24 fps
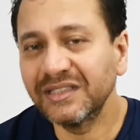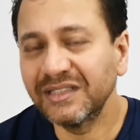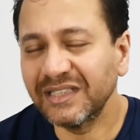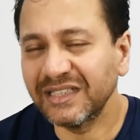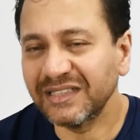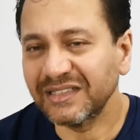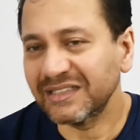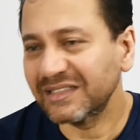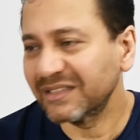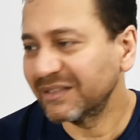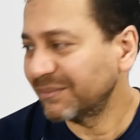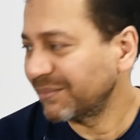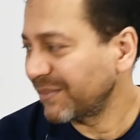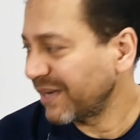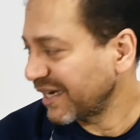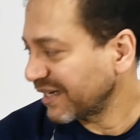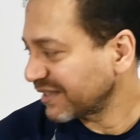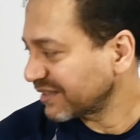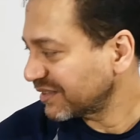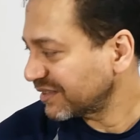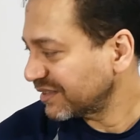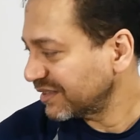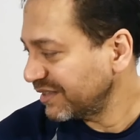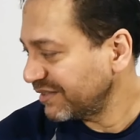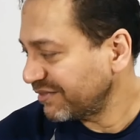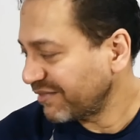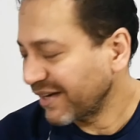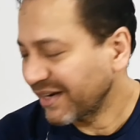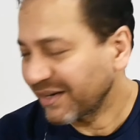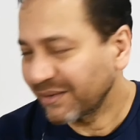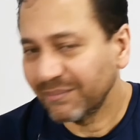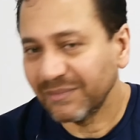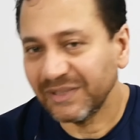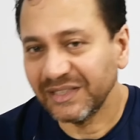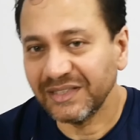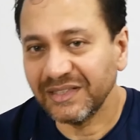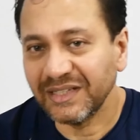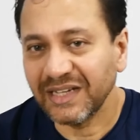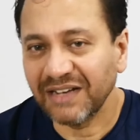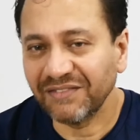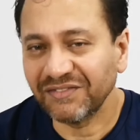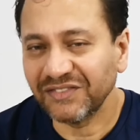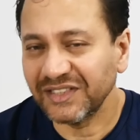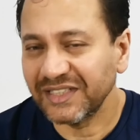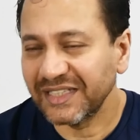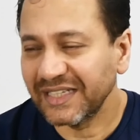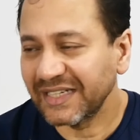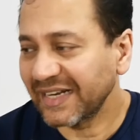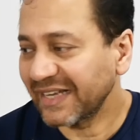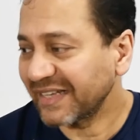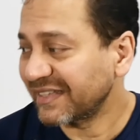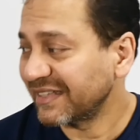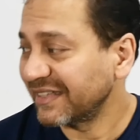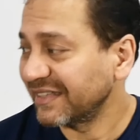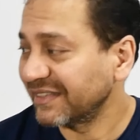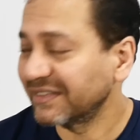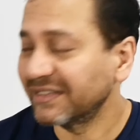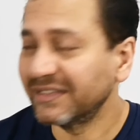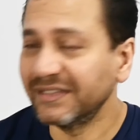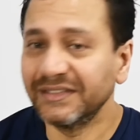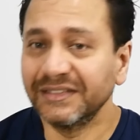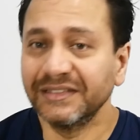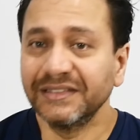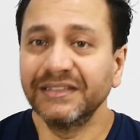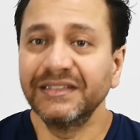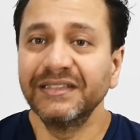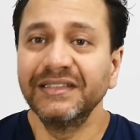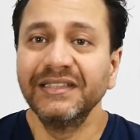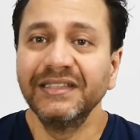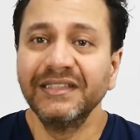That's the max they recommend. After that I think the